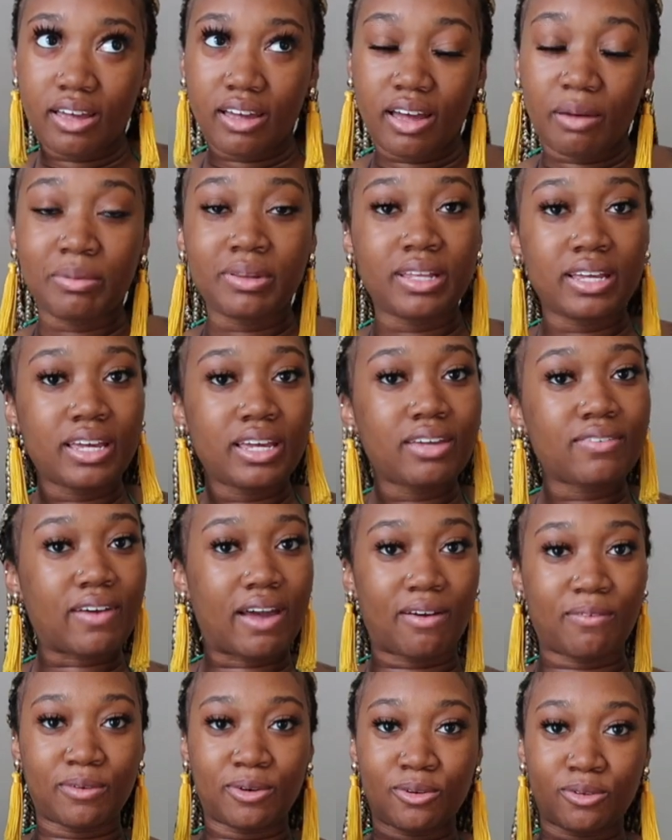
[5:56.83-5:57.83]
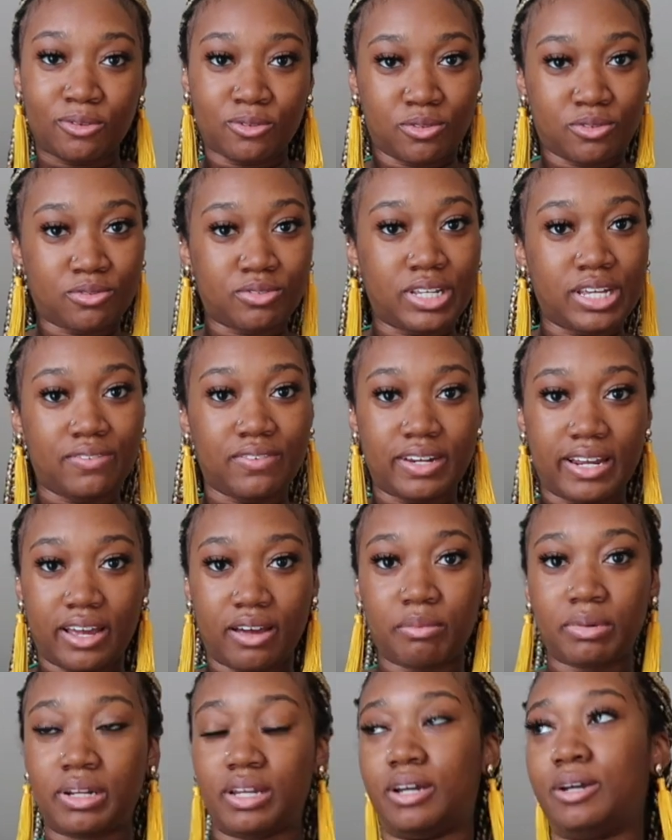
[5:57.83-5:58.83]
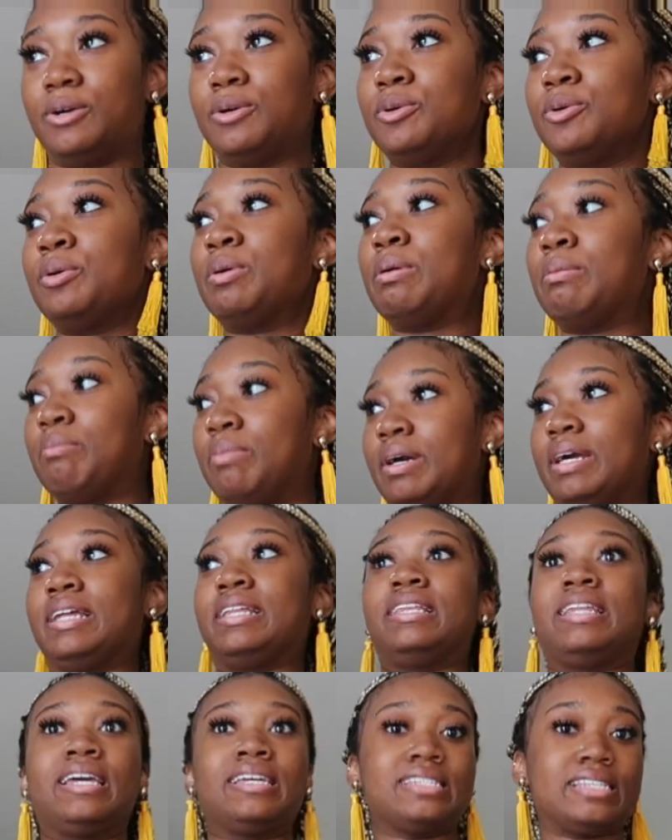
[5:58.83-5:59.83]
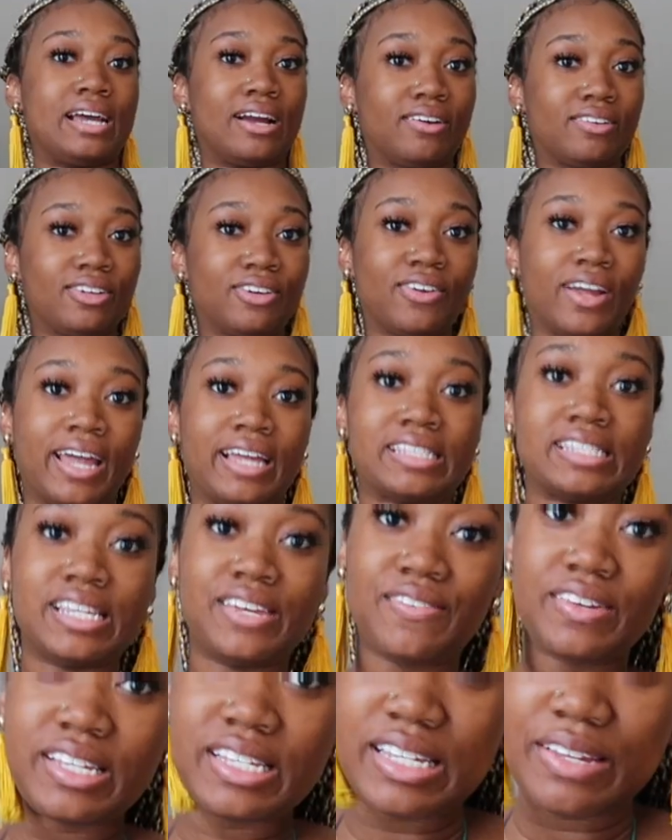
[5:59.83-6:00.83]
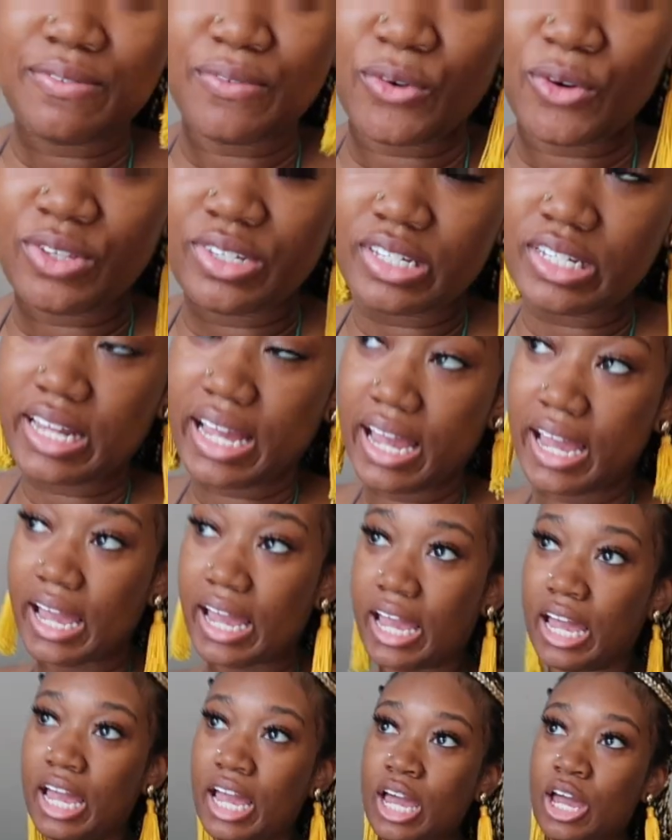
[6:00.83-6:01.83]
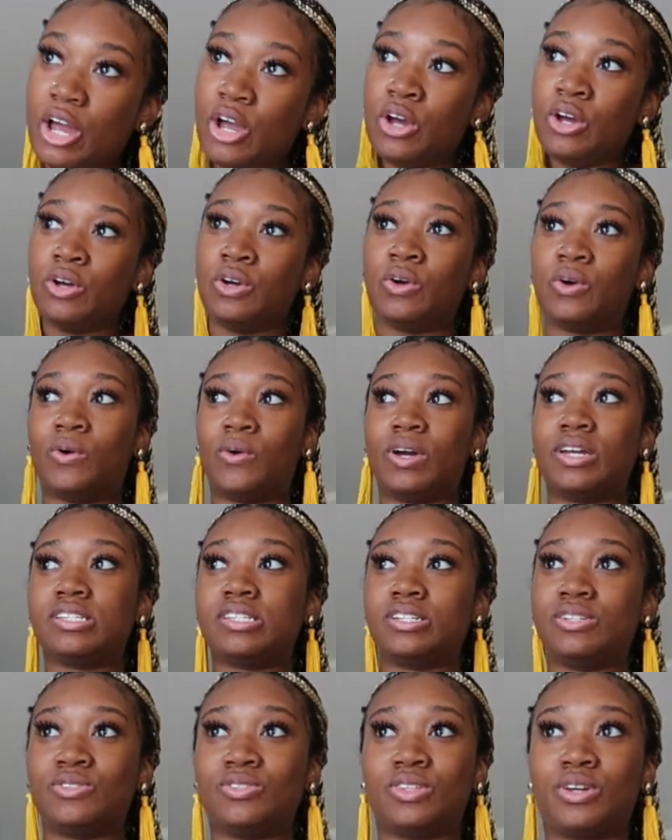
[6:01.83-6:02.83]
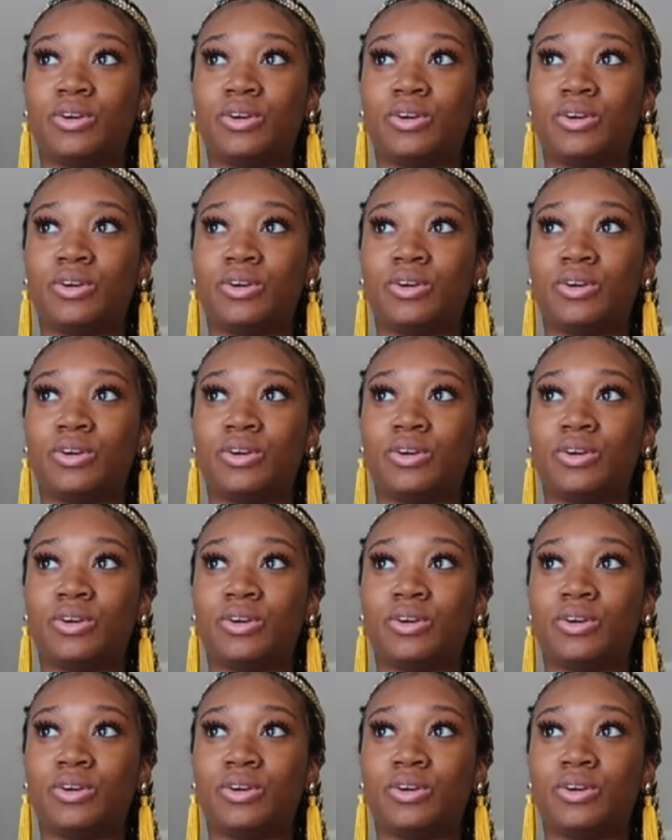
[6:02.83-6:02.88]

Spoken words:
I believe. I will leave it down below. But that's our little activity for today. Going to do